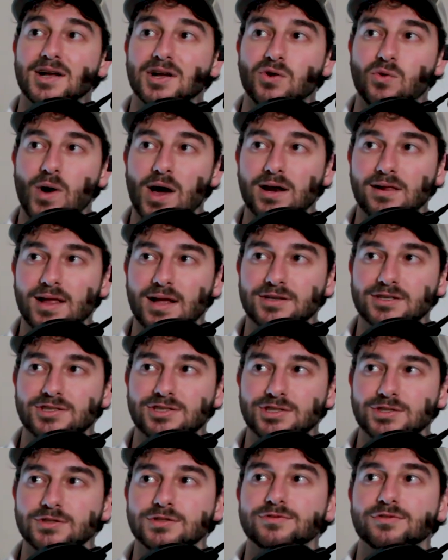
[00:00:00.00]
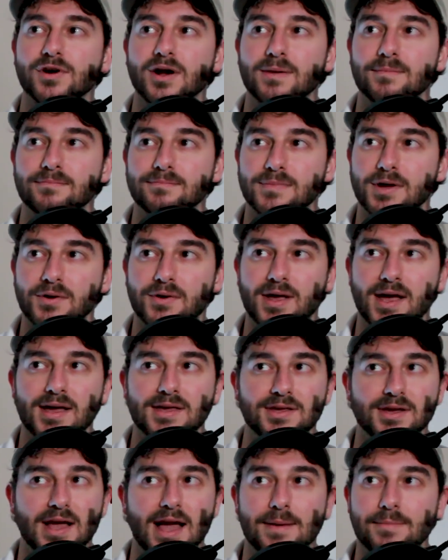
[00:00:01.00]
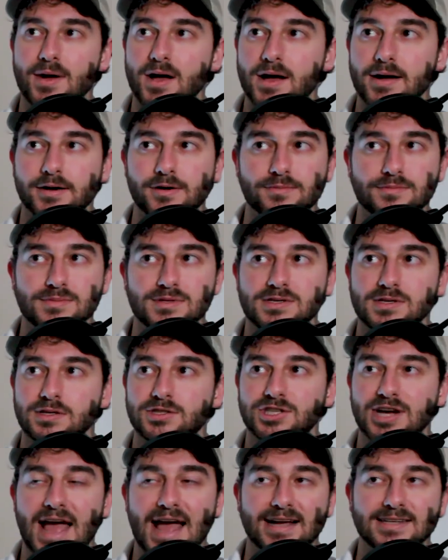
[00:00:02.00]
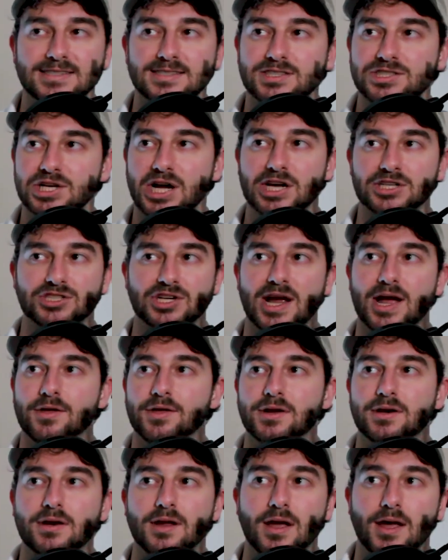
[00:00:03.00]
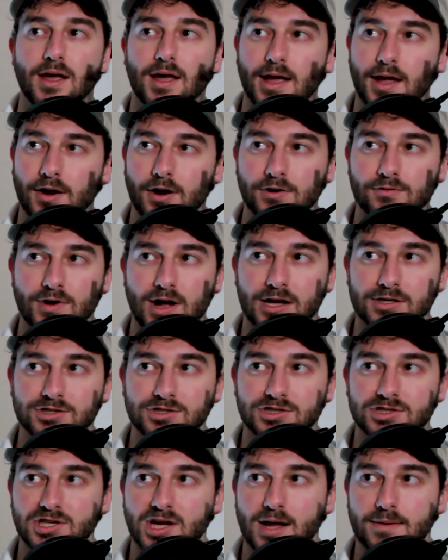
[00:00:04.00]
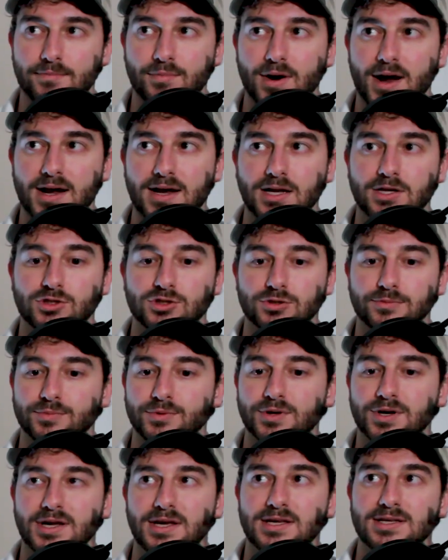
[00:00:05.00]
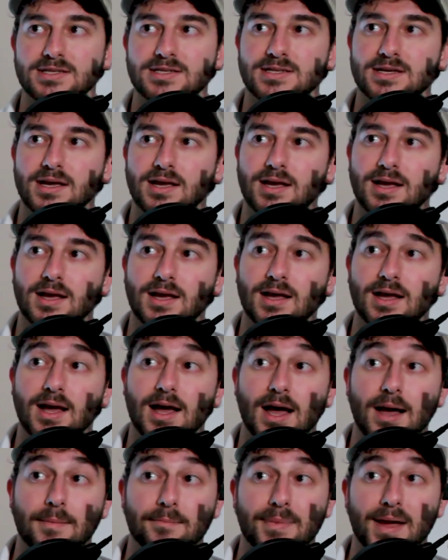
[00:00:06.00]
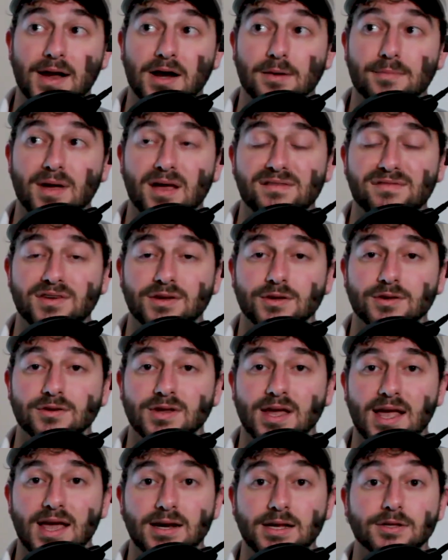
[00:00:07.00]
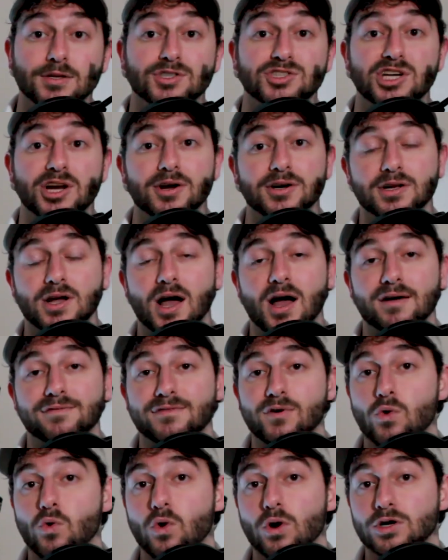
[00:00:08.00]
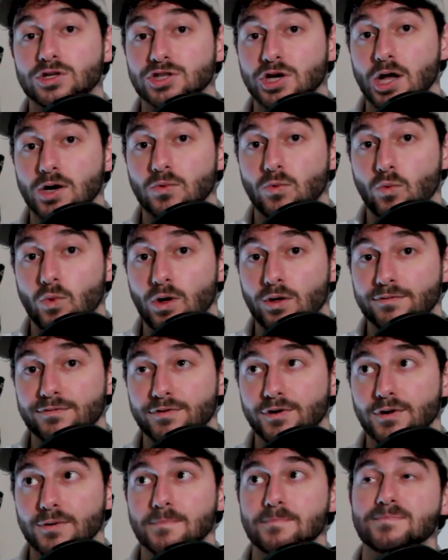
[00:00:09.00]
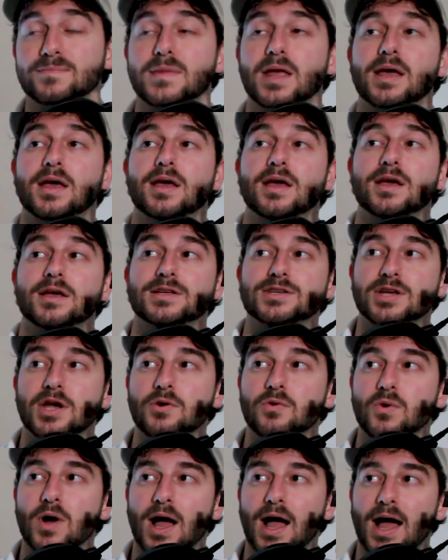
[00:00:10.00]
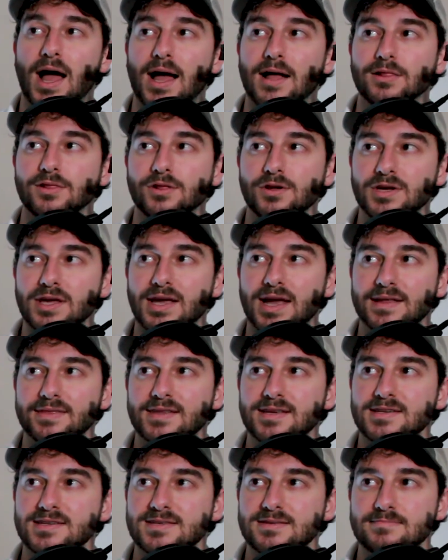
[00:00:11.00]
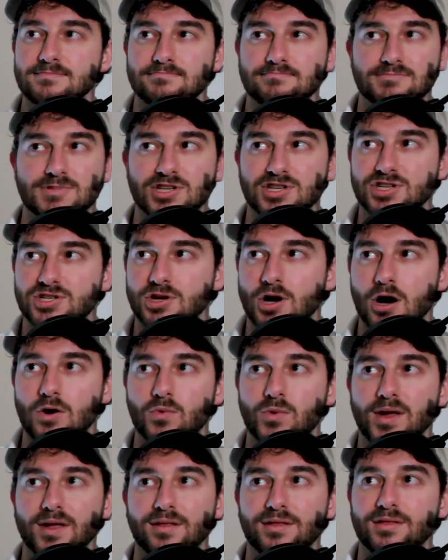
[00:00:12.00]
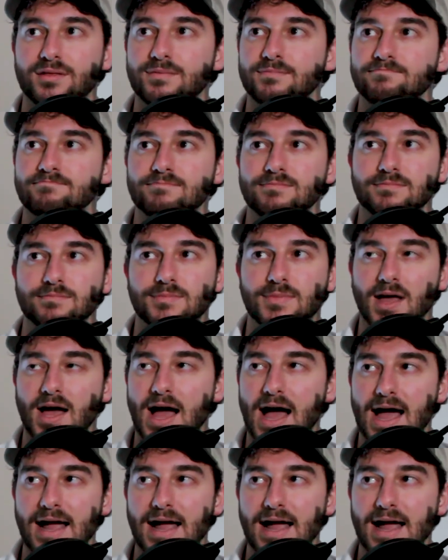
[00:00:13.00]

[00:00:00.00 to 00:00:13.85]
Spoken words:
quite a lot to choose from, okay? You got Mahomes, Jackson, Josh Allen, Aaron Rodgers, Tom Brady, Drew Brees, Baker Mayfield, and either Jared Goff or John Wolford. So looking at this to start with, the